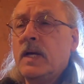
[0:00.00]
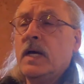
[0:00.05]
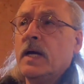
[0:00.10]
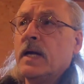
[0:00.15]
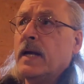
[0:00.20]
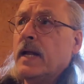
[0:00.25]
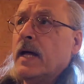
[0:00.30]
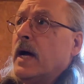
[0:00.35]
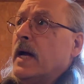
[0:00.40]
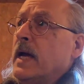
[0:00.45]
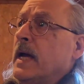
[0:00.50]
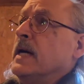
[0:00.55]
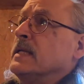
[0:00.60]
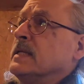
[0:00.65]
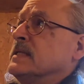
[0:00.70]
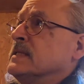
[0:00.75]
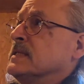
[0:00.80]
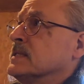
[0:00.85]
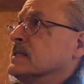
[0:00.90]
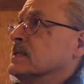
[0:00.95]
Now I had
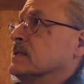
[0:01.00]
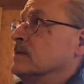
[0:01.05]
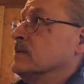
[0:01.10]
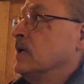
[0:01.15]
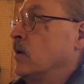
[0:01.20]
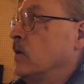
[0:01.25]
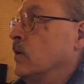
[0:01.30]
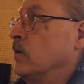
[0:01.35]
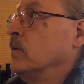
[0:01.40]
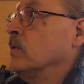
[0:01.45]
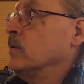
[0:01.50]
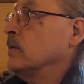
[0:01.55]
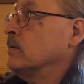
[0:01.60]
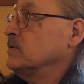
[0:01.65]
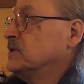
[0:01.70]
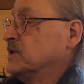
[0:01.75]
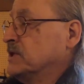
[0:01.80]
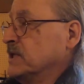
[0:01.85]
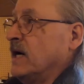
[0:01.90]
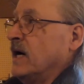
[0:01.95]
this whole
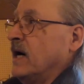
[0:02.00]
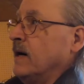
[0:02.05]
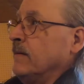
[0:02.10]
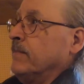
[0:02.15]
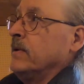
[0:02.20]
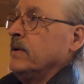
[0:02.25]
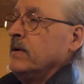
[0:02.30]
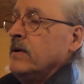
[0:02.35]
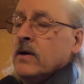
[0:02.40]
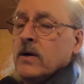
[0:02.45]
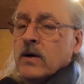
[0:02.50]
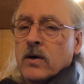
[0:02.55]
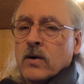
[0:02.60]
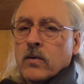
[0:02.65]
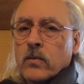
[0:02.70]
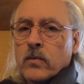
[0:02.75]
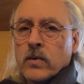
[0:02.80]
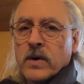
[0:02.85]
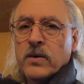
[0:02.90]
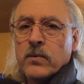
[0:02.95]
shop
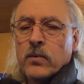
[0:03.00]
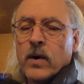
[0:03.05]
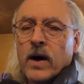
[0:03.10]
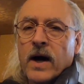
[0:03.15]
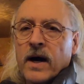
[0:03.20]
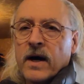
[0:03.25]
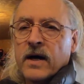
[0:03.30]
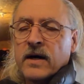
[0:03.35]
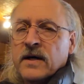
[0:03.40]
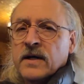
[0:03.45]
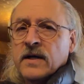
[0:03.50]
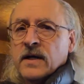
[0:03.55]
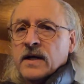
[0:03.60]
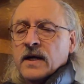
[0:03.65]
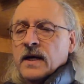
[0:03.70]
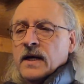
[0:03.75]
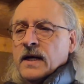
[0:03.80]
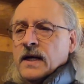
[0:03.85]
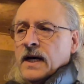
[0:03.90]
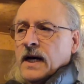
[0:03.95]
rewired.
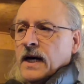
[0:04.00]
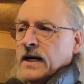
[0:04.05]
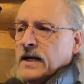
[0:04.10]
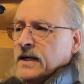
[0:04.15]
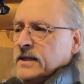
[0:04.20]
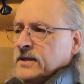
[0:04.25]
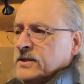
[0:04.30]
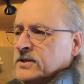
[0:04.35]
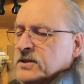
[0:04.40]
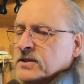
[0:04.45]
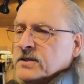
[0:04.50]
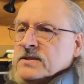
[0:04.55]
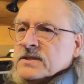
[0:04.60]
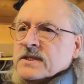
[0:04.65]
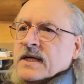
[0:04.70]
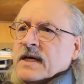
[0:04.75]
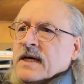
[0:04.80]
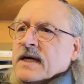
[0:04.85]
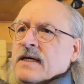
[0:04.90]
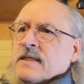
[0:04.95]
It turns
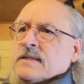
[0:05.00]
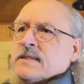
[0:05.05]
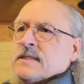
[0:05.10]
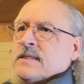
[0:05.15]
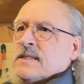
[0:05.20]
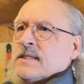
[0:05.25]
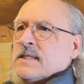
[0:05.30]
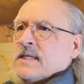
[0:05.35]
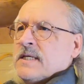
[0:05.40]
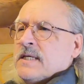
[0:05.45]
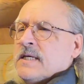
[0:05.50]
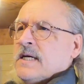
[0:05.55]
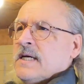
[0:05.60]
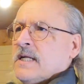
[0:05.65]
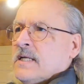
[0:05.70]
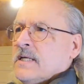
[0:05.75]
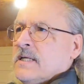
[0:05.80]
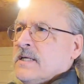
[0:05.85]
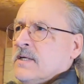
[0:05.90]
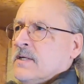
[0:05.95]
out that the
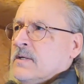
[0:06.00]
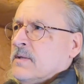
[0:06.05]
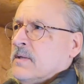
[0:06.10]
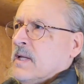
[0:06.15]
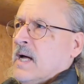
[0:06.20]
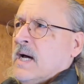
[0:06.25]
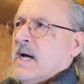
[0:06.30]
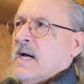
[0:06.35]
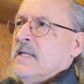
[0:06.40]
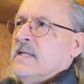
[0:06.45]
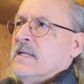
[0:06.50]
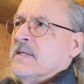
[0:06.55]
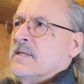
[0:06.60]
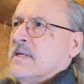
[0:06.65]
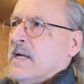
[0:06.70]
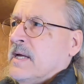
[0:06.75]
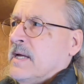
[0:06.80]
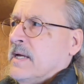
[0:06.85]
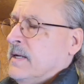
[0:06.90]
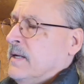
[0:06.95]
line that
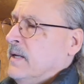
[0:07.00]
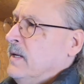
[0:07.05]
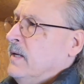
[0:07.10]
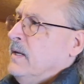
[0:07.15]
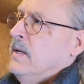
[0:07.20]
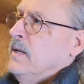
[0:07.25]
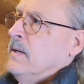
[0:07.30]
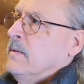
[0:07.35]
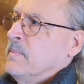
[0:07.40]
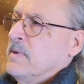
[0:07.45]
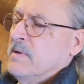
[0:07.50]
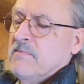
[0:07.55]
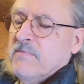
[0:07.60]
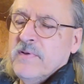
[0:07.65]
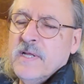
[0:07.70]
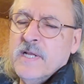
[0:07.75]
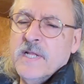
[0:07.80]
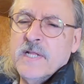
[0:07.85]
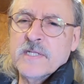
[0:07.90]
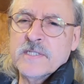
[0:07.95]
they had been
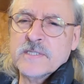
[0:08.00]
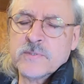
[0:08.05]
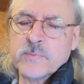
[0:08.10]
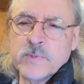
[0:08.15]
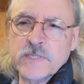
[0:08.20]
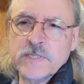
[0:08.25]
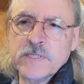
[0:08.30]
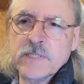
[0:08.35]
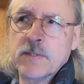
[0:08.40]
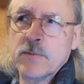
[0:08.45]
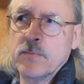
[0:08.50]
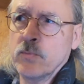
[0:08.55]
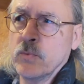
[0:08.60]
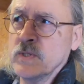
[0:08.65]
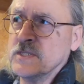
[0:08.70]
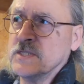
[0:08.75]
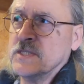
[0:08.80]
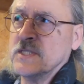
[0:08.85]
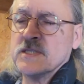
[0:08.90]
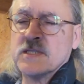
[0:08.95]
feeding this with
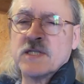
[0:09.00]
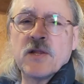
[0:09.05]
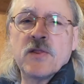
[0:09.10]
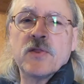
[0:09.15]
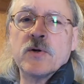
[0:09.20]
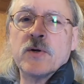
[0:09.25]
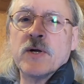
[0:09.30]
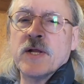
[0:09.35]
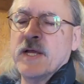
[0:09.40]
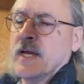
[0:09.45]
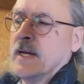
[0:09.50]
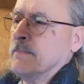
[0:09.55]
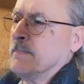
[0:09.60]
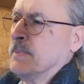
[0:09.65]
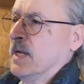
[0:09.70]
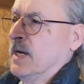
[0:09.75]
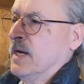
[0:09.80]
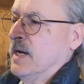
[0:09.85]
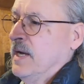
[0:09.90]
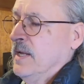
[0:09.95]
was just a 30 amp
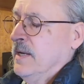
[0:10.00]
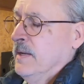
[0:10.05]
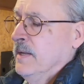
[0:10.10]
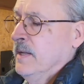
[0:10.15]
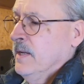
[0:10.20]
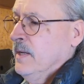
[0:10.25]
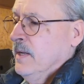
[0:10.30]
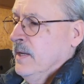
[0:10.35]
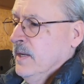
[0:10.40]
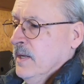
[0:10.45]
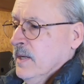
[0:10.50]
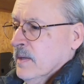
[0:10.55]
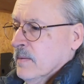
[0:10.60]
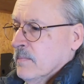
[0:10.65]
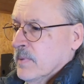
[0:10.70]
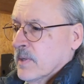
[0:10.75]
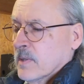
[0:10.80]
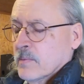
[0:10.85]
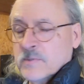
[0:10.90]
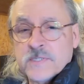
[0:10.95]
line,
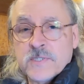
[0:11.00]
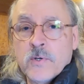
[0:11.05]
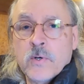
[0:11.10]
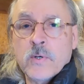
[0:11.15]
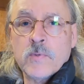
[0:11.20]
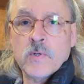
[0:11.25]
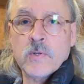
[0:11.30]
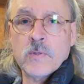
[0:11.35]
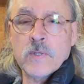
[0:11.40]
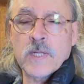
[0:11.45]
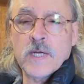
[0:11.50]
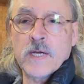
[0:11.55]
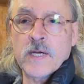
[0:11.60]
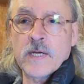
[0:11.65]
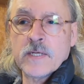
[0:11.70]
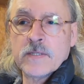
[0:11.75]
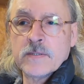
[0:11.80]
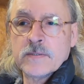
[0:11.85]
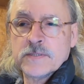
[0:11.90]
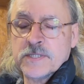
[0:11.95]
but it was
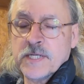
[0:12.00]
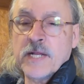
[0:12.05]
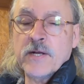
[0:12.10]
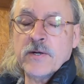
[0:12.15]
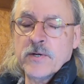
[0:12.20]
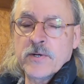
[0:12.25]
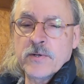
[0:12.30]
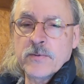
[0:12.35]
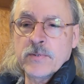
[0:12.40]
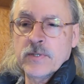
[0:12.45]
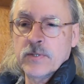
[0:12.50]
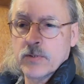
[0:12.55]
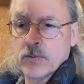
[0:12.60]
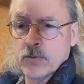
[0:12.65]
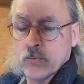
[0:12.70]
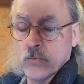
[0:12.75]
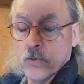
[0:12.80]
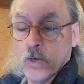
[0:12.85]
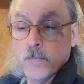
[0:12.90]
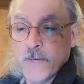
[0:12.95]
normal standard
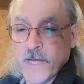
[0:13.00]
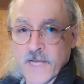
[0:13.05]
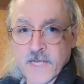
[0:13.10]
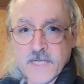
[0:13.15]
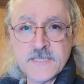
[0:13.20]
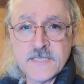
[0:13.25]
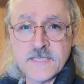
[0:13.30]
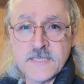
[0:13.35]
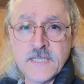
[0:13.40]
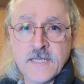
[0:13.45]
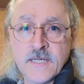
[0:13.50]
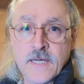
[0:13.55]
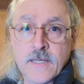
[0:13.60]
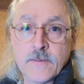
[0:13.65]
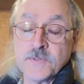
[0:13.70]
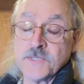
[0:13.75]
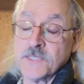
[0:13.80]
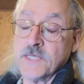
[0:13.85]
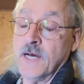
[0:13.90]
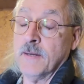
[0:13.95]
Romex and
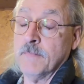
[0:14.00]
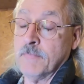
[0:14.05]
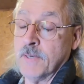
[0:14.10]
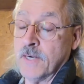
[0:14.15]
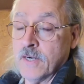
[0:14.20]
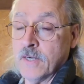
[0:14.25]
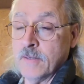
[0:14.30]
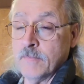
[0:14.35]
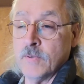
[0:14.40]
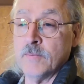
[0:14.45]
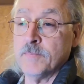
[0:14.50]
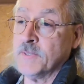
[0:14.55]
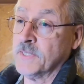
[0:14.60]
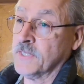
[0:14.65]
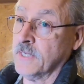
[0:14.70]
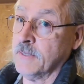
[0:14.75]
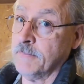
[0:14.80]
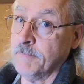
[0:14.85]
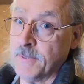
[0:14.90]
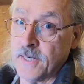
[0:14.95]
was not variable, but
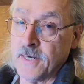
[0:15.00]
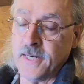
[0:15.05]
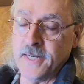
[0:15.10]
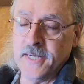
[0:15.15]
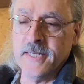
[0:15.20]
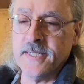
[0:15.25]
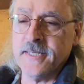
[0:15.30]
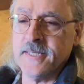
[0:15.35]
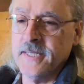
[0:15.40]
they buried it.